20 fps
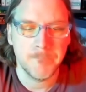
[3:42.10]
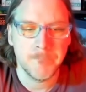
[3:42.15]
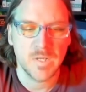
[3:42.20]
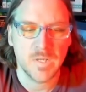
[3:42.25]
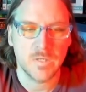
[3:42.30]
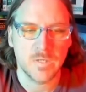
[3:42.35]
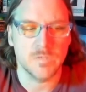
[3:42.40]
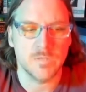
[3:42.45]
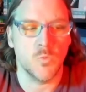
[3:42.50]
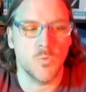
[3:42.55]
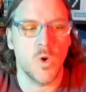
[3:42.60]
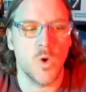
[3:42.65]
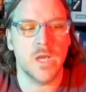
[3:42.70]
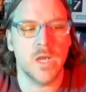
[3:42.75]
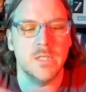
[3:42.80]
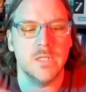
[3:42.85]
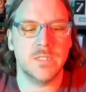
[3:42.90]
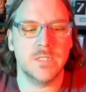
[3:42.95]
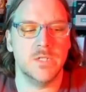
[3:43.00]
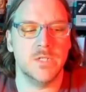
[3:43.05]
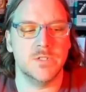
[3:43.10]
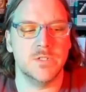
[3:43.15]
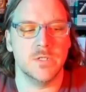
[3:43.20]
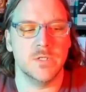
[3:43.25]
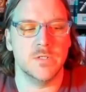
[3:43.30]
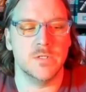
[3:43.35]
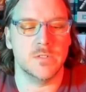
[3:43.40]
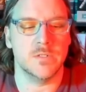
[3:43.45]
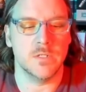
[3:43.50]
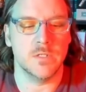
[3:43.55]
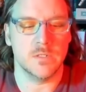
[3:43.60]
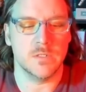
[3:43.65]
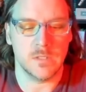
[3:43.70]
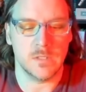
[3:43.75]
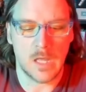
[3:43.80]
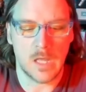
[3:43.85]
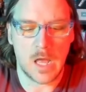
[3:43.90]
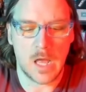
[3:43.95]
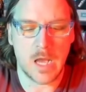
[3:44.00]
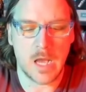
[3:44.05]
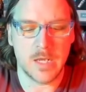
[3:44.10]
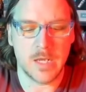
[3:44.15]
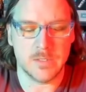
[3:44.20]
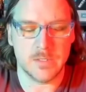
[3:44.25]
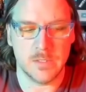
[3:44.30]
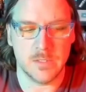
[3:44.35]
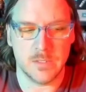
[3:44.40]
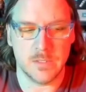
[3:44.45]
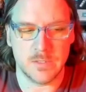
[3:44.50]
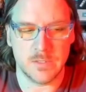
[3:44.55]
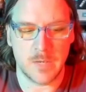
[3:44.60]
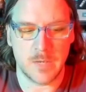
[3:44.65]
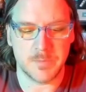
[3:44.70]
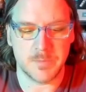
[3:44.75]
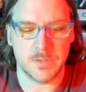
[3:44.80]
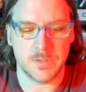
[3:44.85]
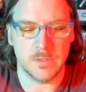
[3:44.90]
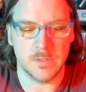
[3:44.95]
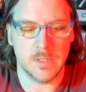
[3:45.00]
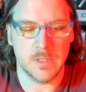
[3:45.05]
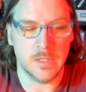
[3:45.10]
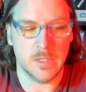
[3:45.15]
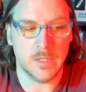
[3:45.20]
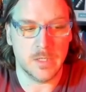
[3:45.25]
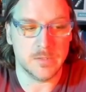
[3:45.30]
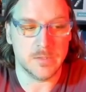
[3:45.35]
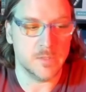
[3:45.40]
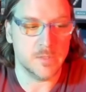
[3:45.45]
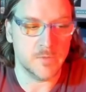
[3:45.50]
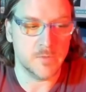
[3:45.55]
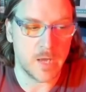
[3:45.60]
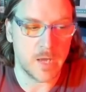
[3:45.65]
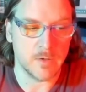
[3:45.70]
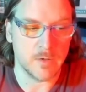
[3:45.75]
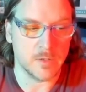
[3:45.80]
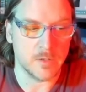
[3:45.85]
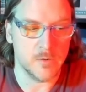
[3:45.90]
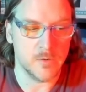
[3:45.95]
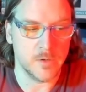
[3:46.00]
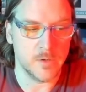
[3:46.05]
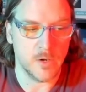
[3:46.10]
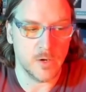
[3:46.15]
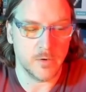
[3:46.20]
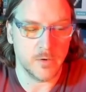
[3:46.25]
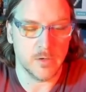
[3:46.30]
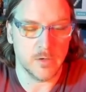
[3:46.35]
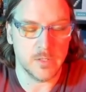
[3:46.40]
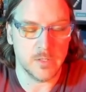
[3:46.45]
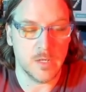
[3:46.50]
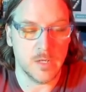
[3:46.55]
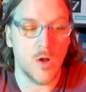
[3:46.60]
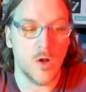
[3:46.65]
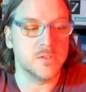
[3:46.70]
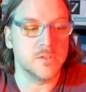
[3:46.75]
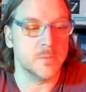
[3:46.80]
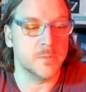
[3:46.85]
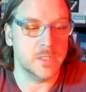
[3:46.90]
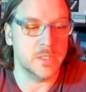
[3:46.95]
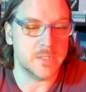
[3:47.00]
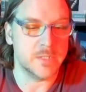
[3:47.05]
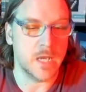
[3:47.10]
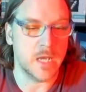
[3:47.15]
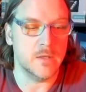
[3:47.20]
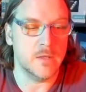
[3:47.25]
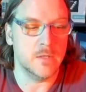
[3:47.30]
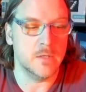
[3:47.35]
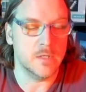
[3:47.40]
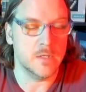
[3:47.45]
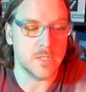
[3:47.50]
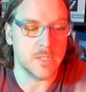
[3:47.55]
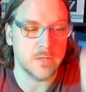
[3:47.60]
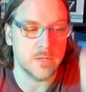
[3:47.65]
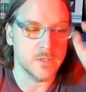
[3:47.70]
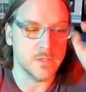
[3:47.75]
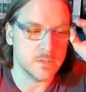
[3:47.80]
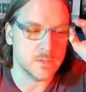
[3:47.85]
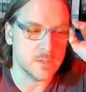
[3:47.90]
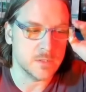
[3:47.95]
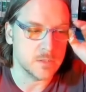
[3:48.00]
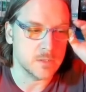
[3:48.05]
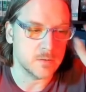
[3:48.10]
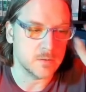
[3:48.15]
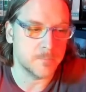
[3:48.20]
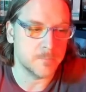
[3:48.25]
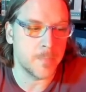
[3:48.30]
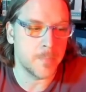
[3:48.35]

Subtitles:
Because what it teaches is lies and deception, and it doesn't even have a coherent. Ultimately, it's atheistic.